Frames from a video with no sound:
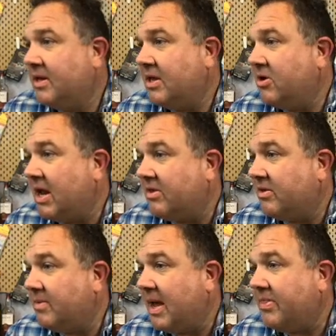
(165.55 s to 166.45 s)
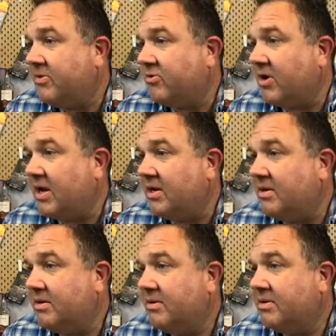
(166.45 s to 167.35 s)
Can you not see me on the screen?
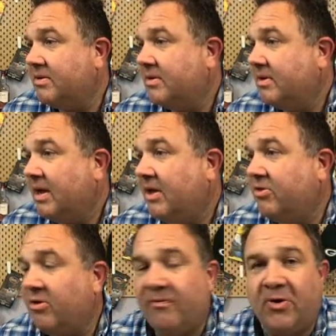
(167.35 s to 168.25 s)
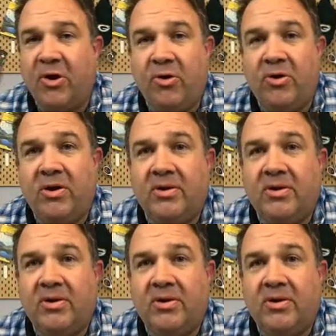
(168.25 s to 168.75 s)
Hey, surfer dude.